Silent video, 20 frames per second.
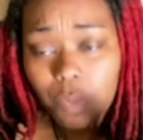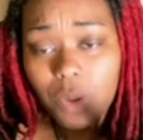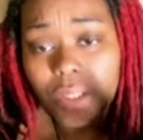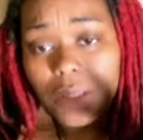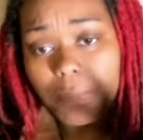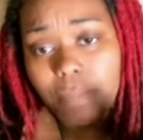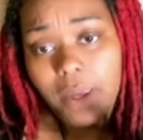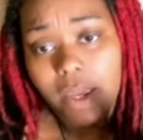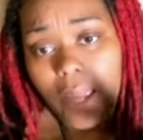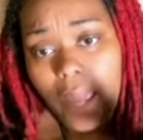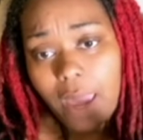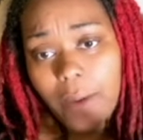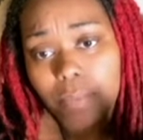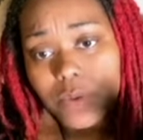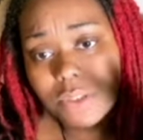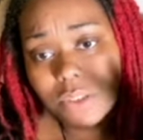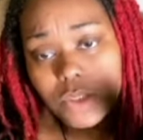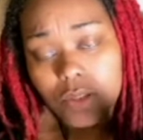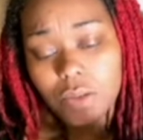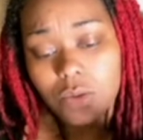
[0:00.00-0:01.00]
and really
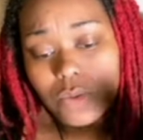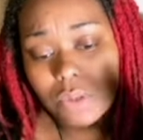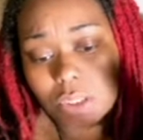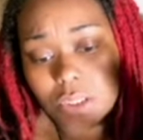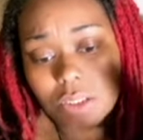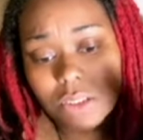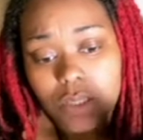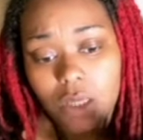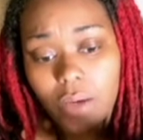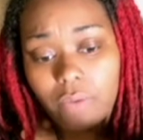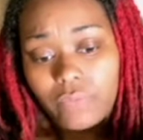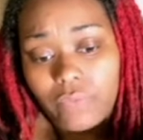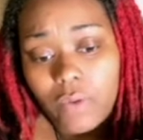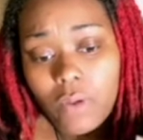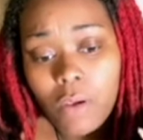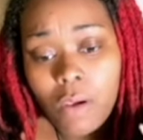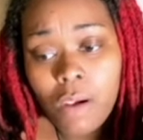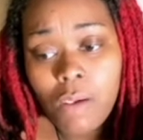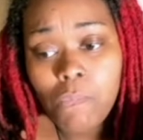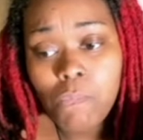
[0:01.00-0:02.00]
being able to do this
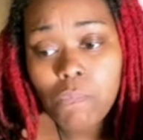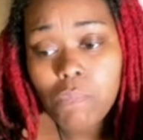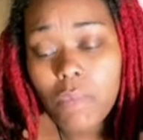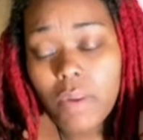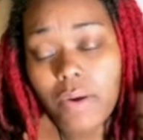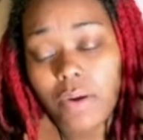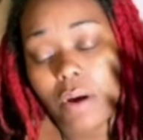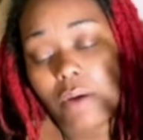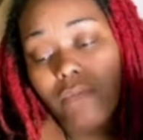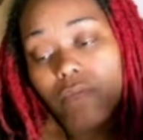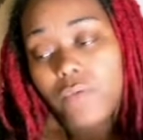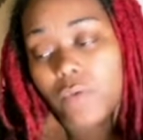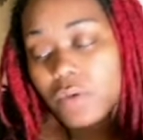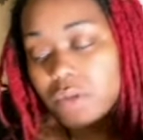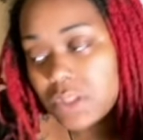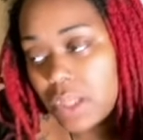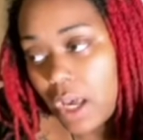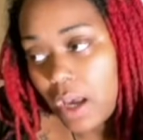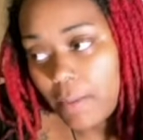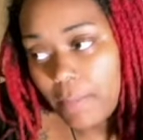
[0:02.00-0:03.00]
stuff, you know,
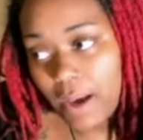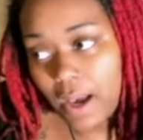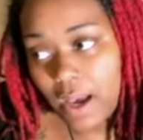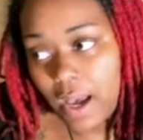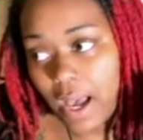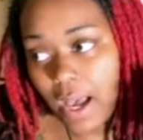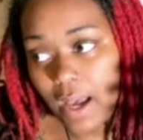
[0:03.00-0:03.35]
full time.